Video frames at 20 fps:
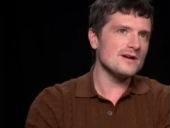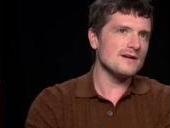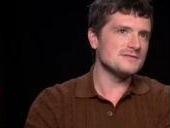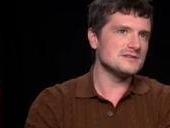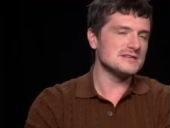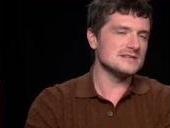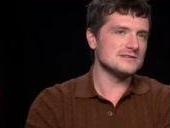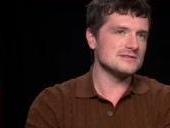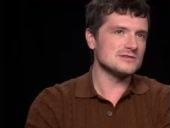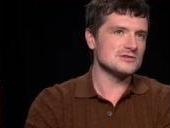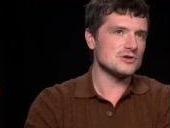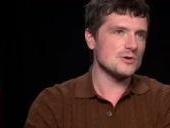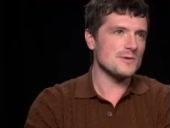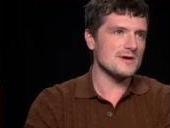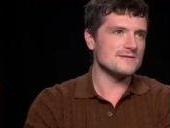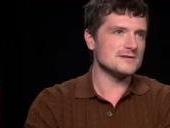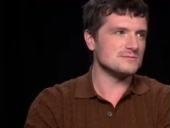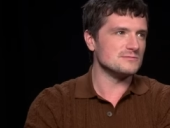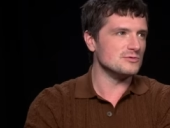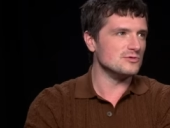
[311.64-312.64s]
I've seen so many
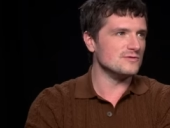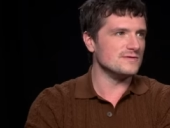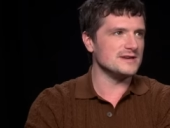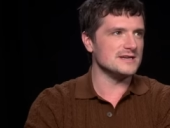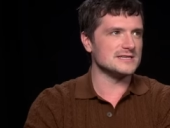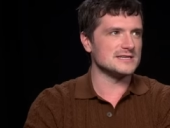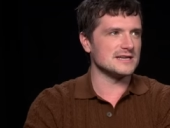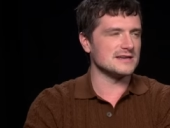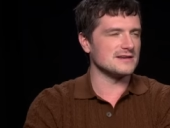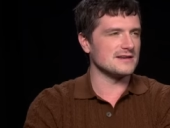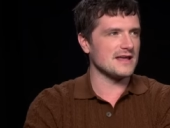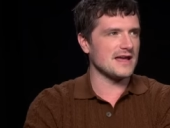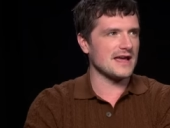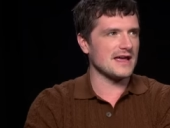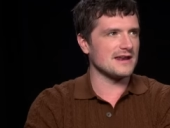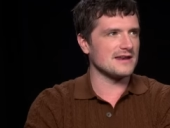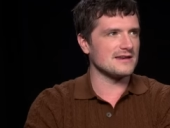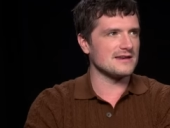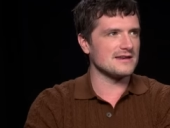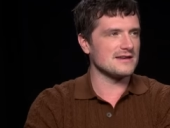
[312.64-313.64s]
of his movies, and,
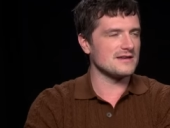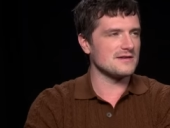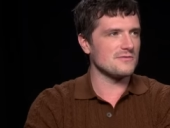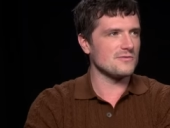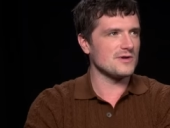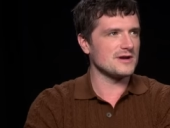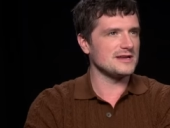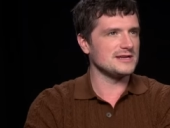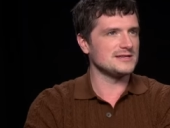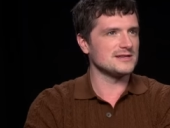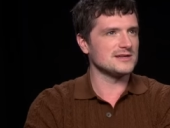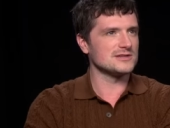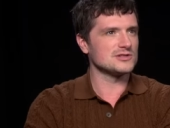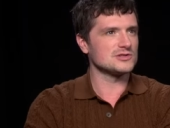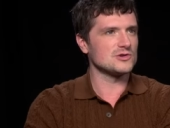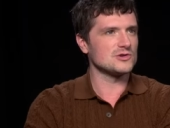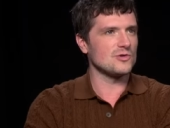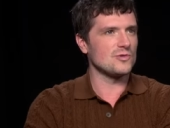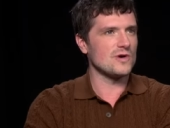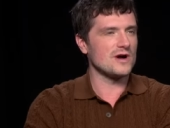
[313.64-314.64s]
and what he does
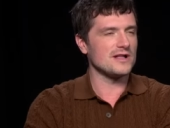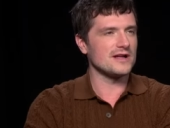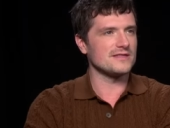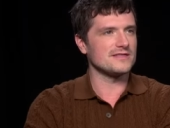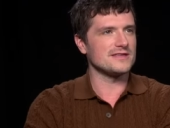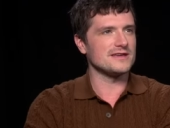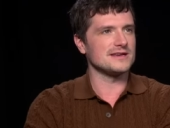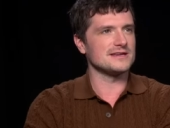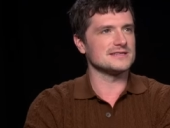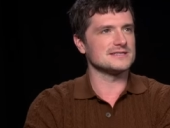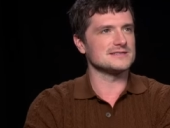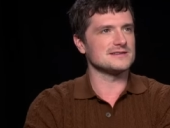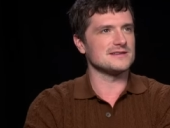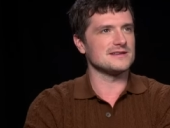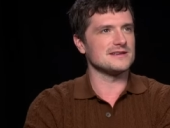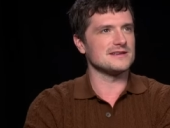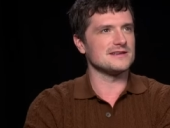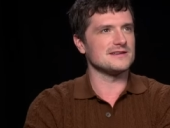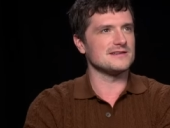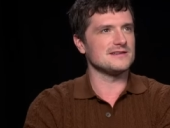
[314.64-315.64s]
so well, I think, is
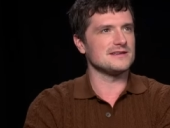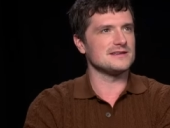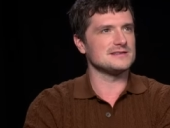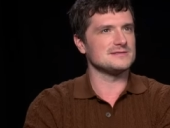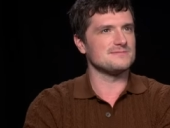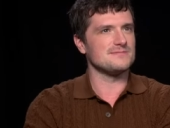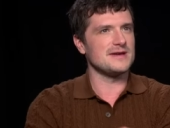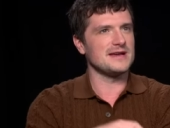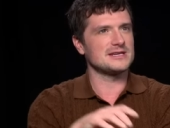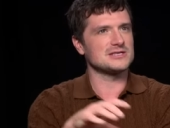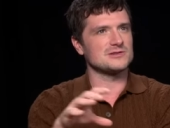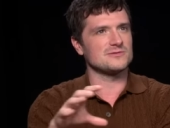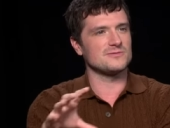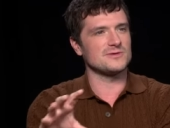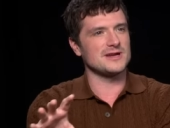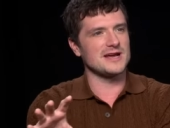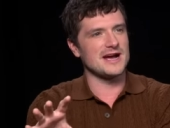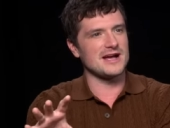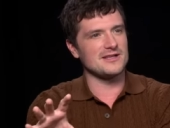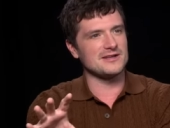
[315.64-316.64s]
is makes a
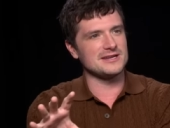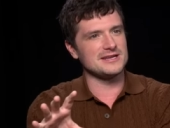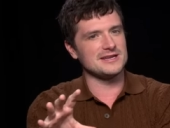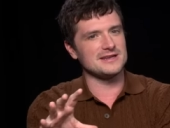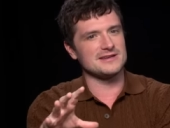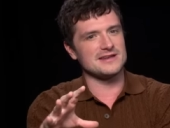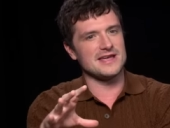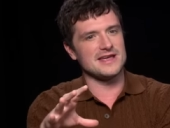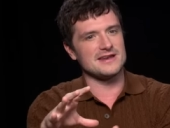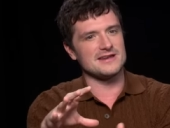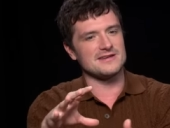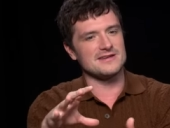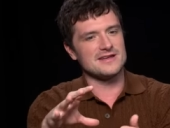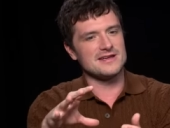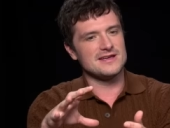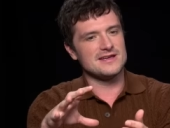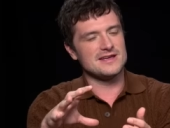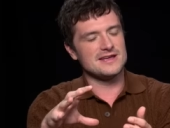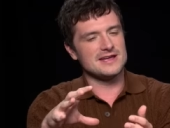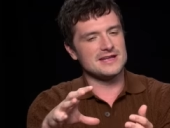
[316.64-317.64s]
reality and, and
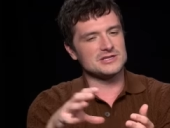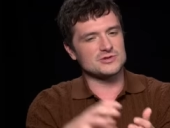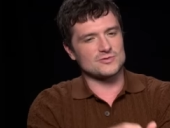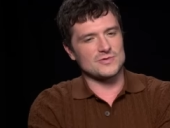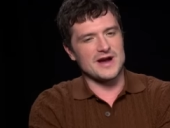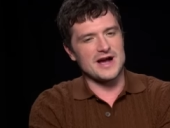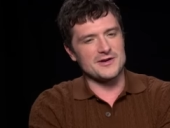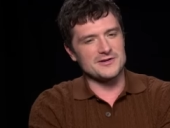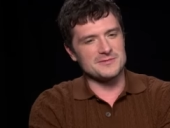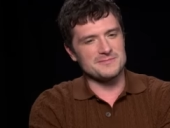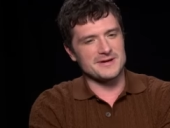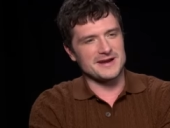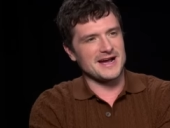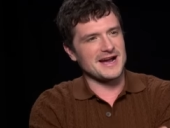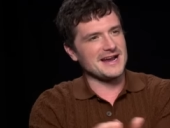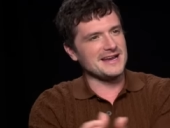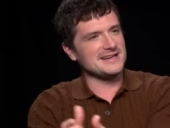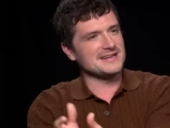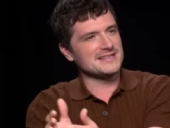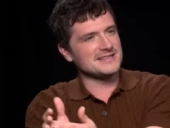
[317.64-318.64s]
it's grounded but
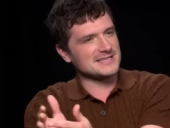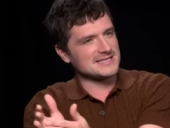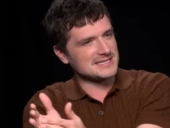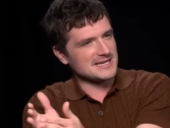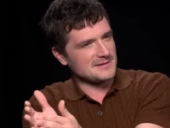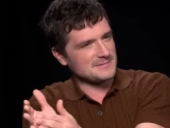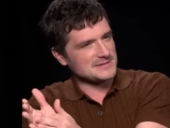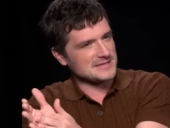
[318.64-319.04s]
heightened at the same